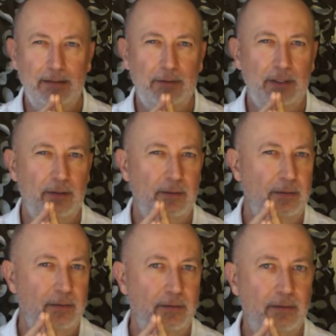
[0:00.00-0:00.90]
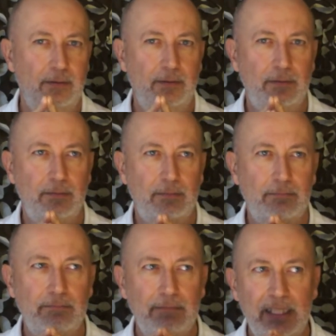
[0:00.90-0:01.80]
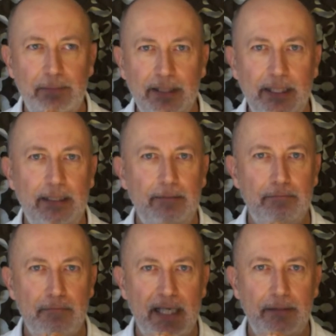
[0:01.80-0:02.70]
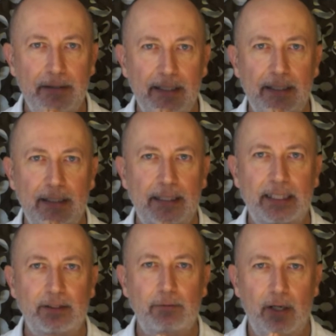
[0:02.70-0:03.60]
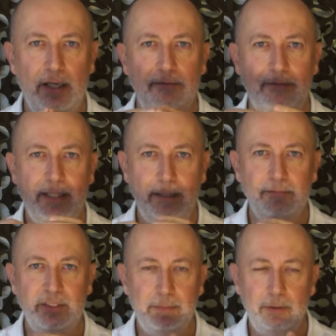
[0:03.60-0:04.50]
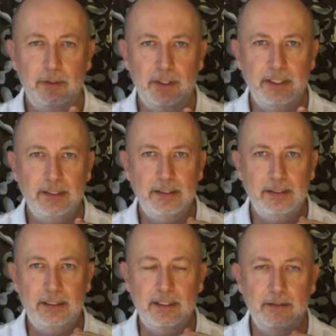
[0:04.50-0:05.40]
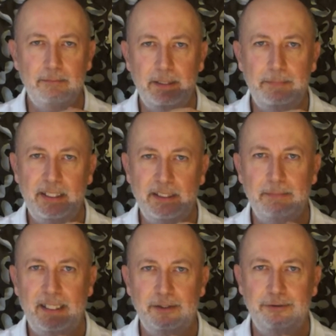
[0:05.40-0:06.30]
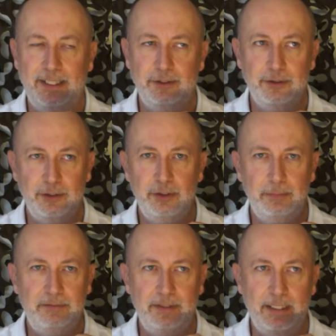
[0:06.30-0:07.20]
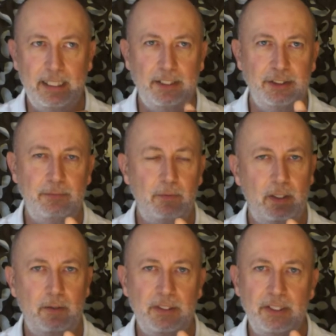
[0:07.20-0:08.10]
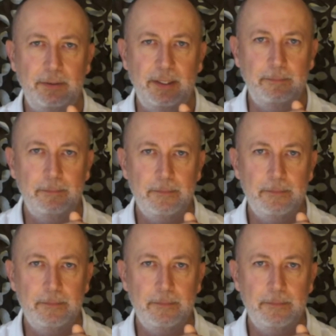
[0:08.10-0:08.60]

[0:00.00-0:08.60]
well, maybe there's a right for them to be worried. You know, maybe these manufacturers should be thinking, actually, what are we doing?